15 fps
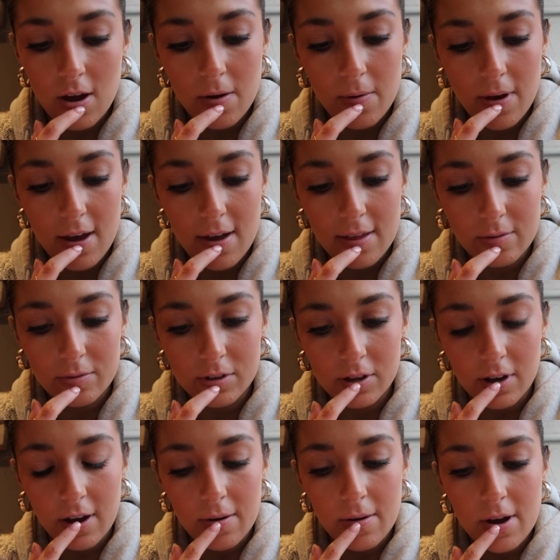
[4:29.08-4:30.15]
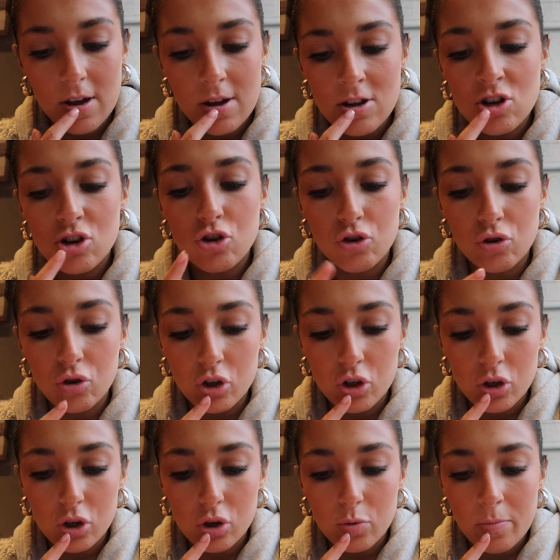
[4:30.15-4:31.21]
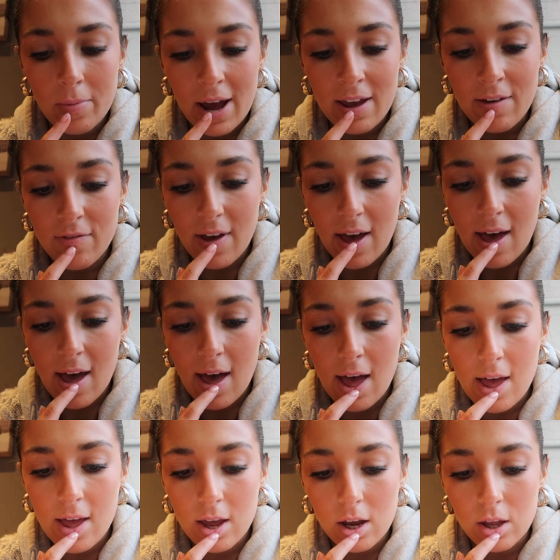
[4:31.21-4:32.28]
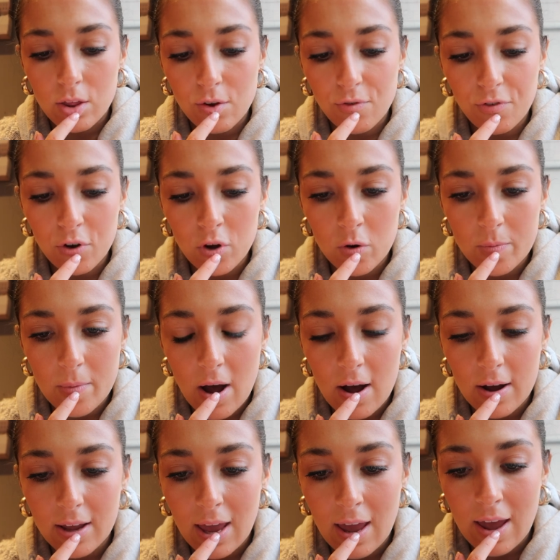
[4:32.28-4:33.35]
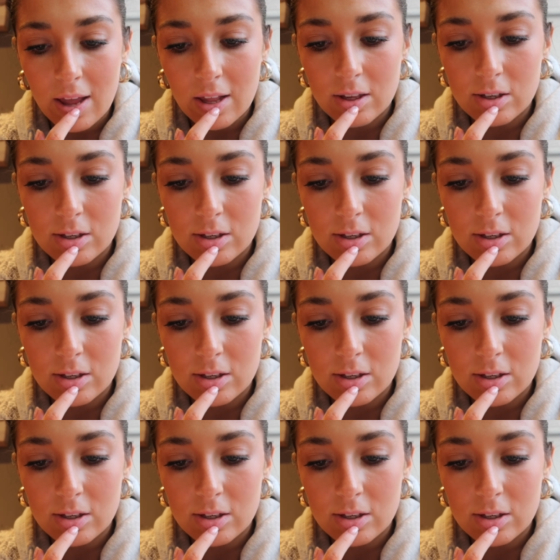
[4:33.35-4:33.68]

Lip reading: Oh yeah, that was cute. Drunch Mayfair, the food market,